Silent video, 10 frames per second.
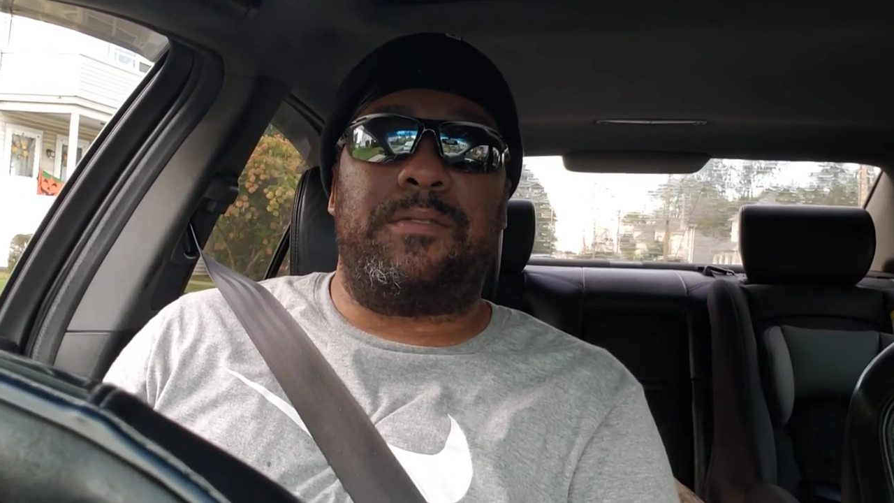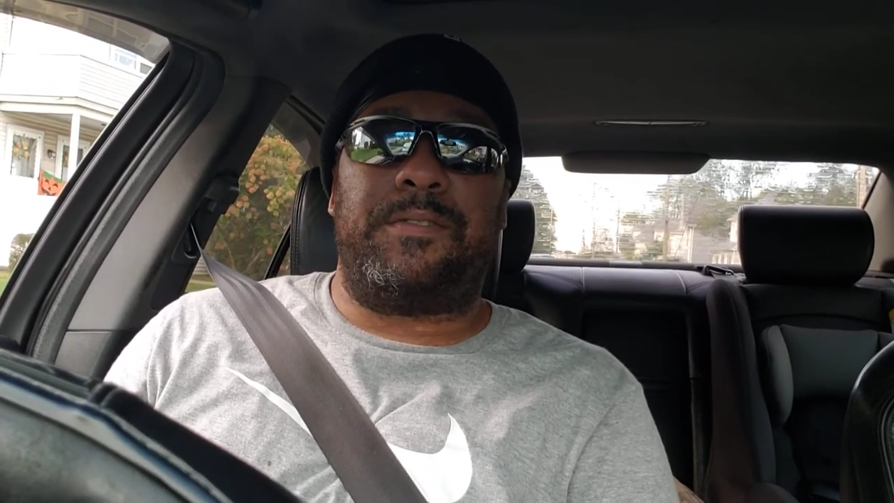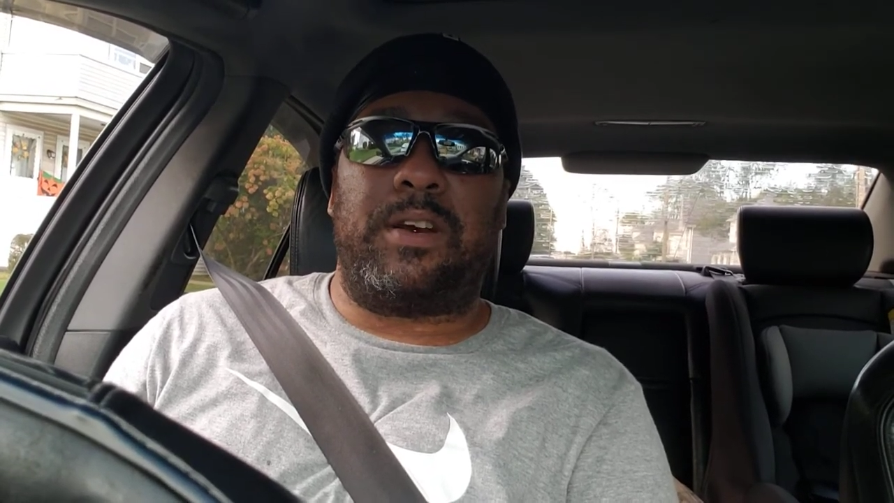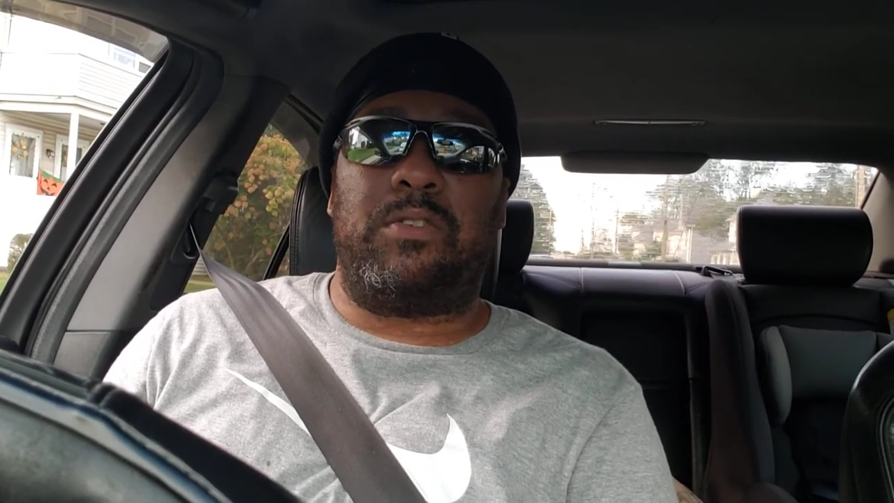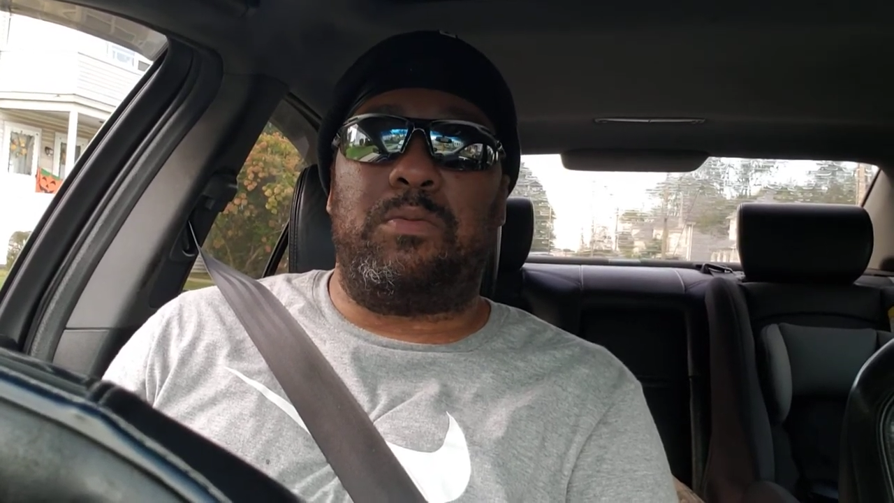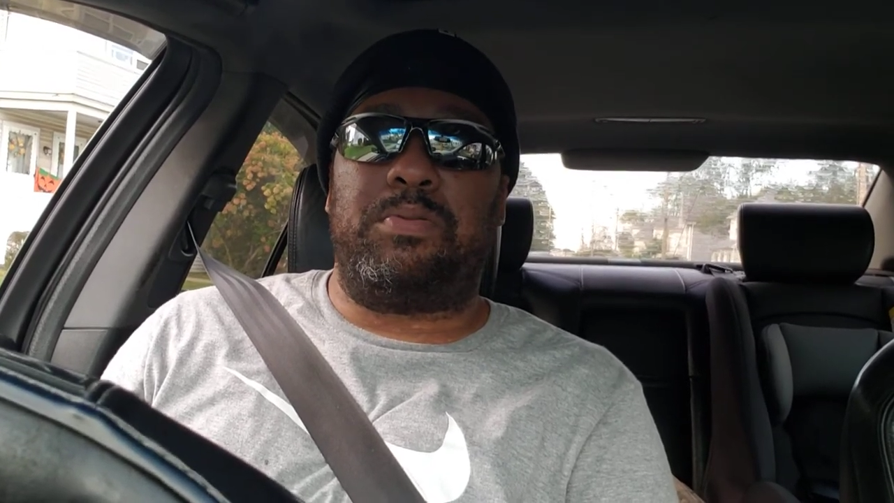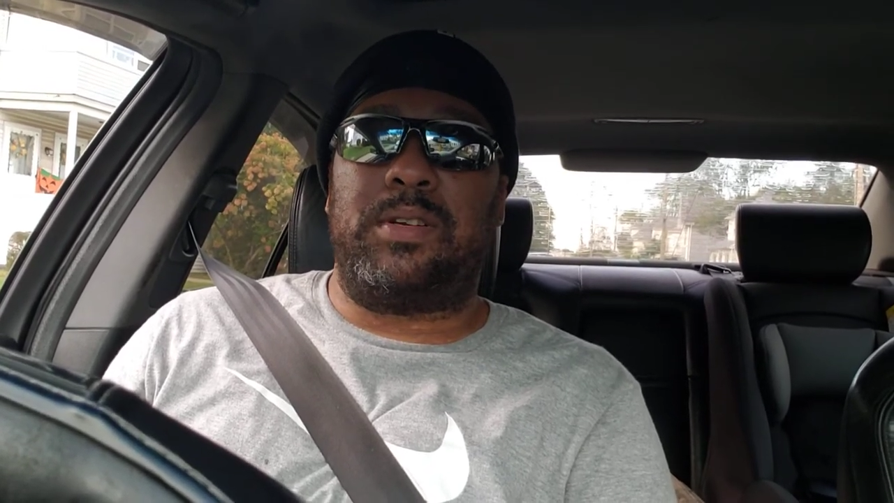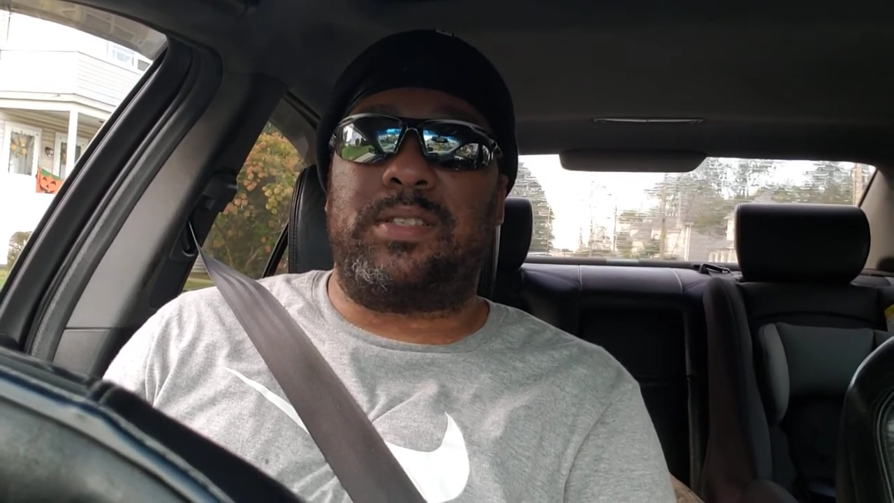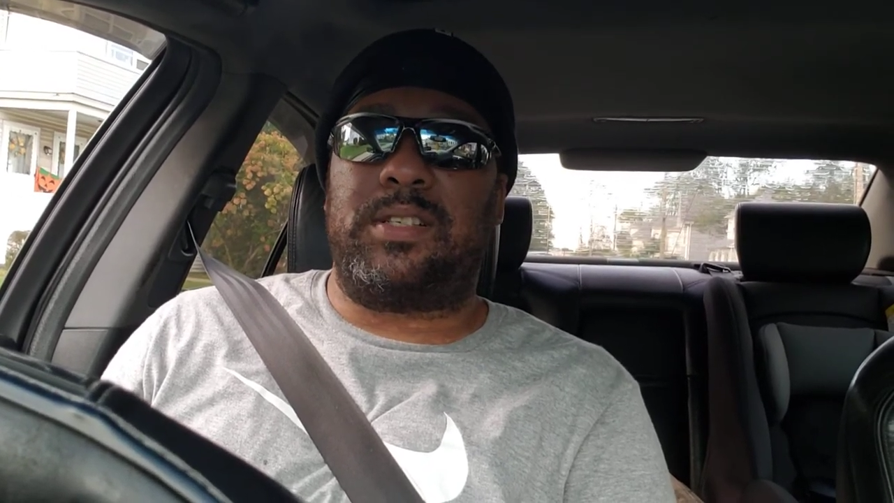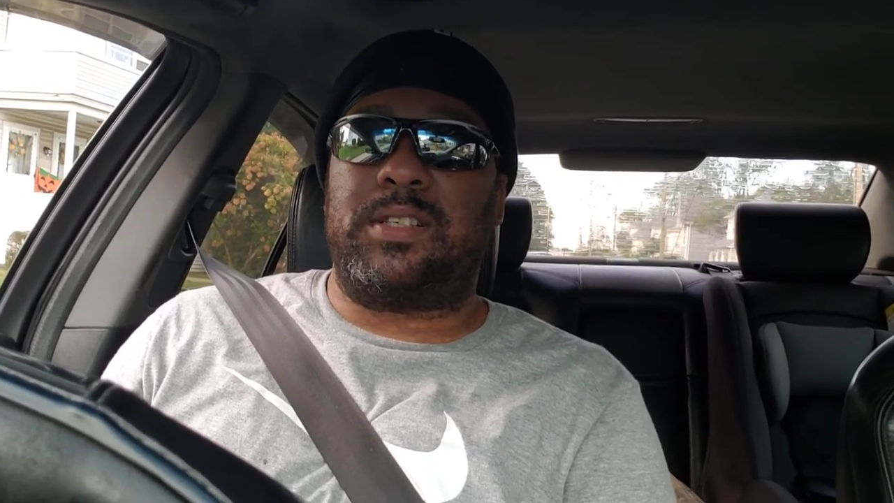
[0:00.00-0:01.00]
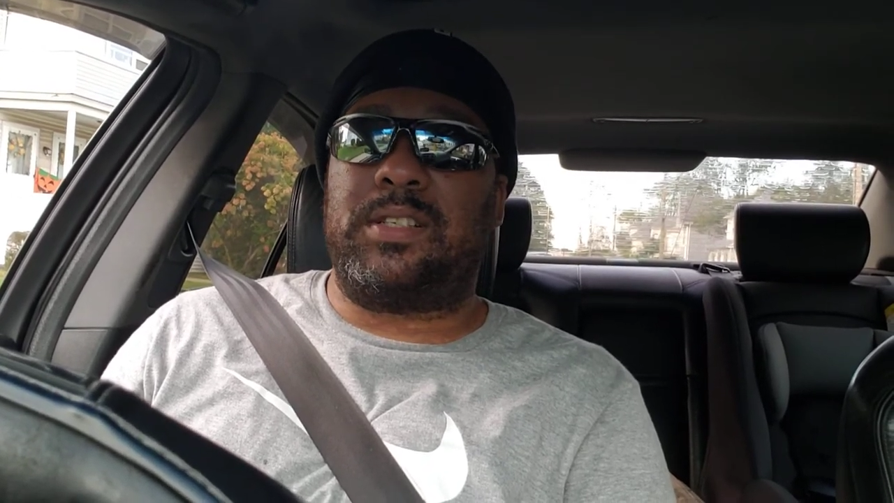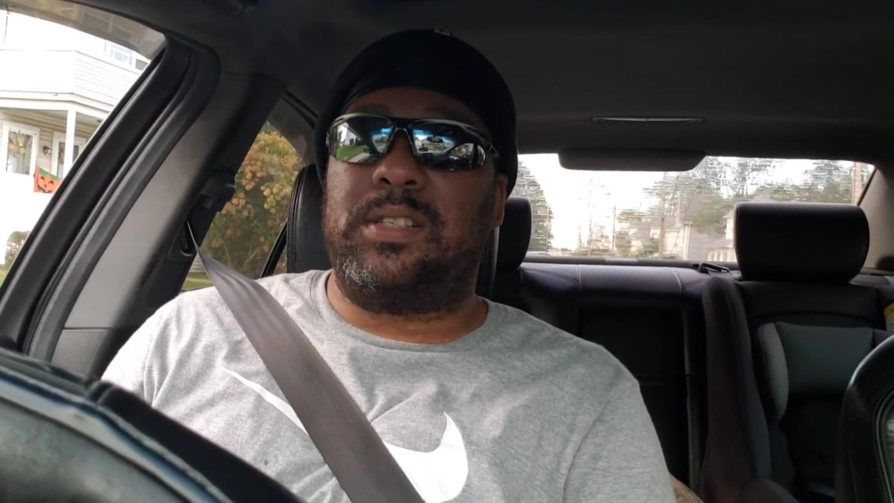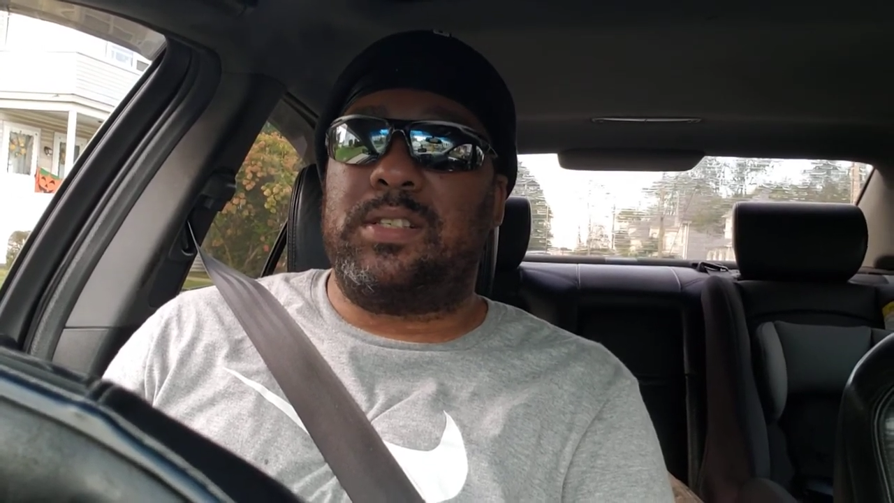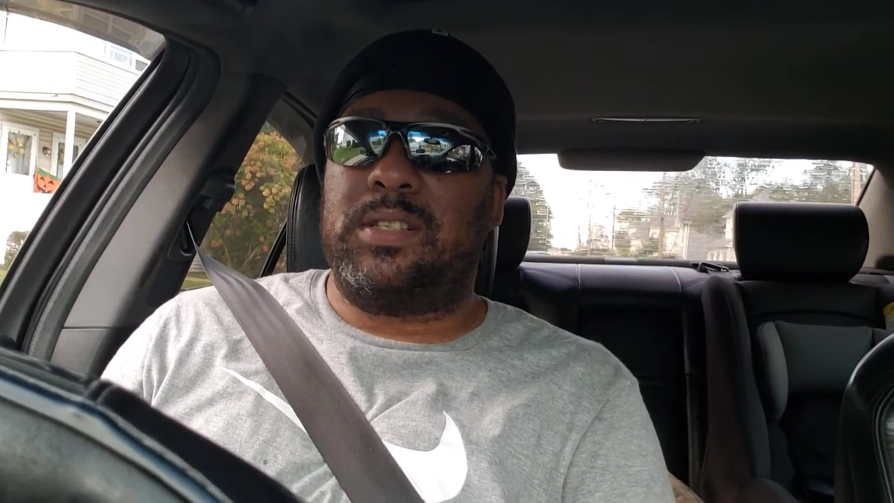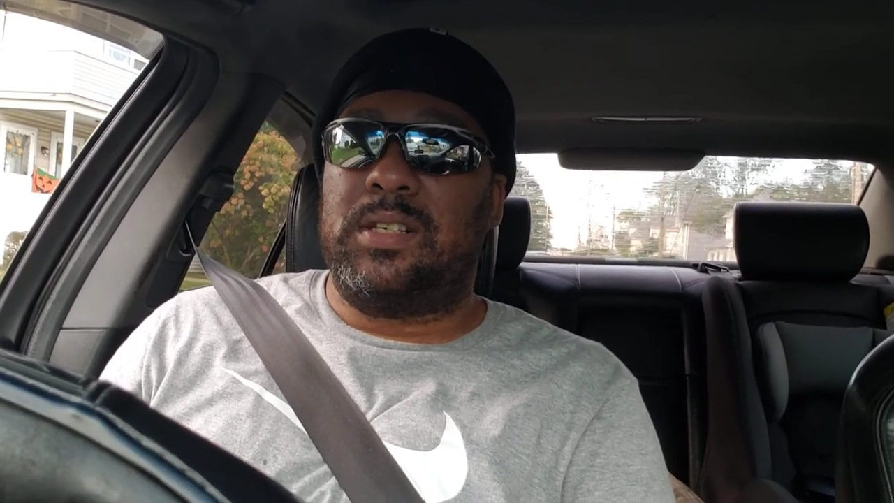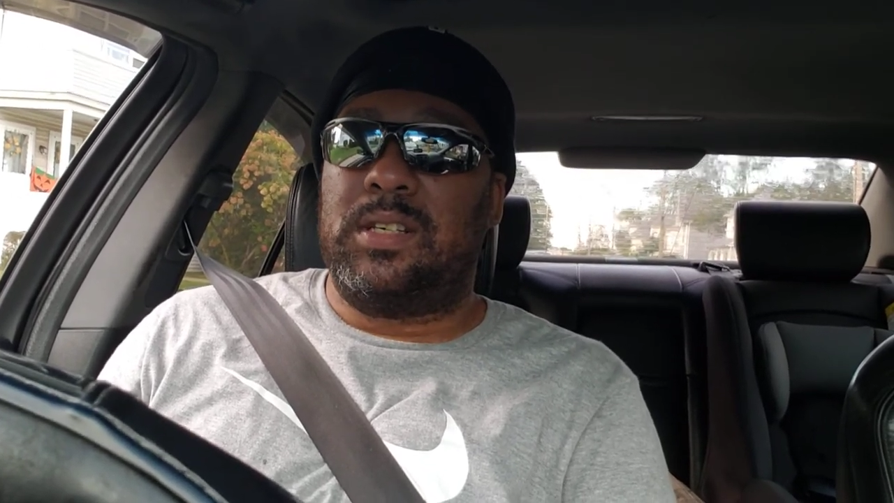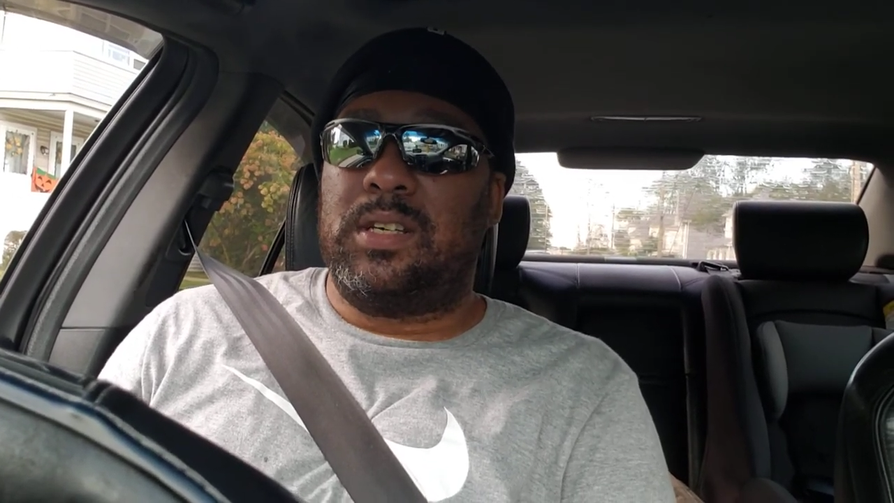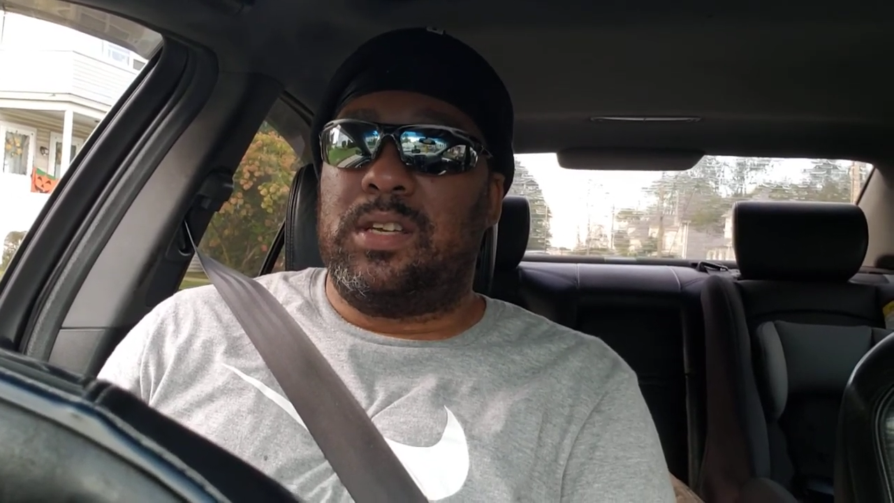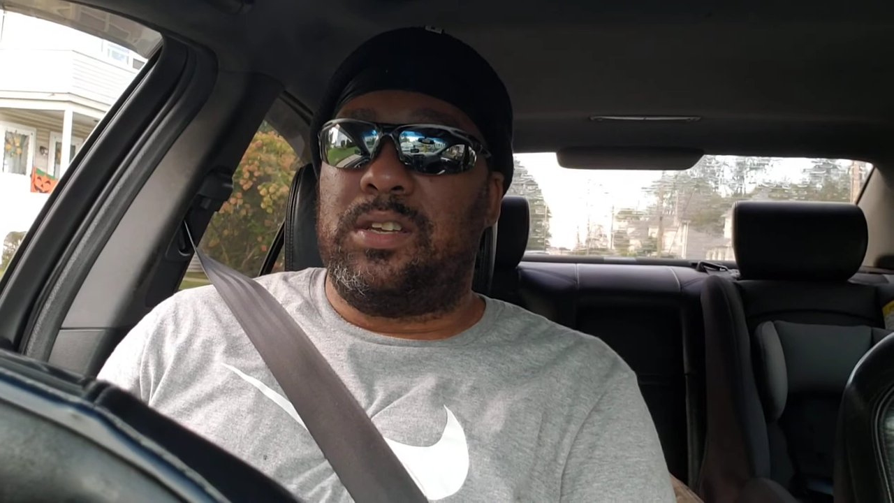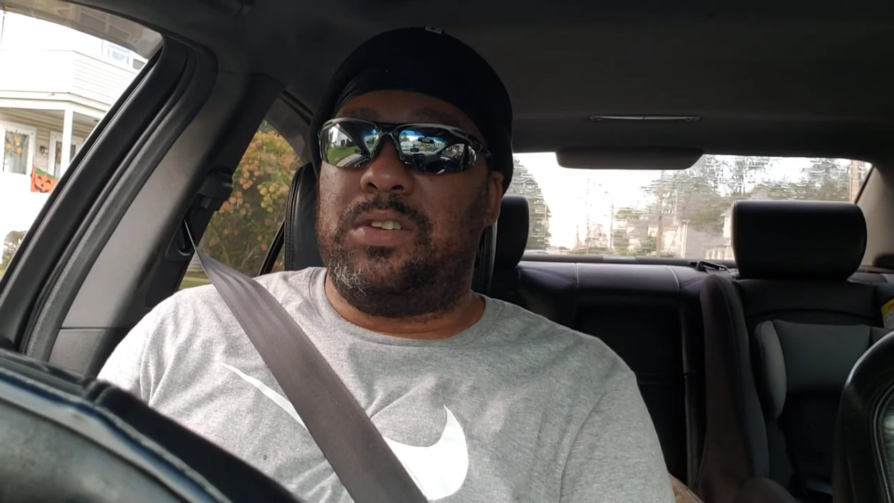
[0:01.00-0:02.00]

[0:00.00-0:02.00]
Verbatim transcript: federal prison,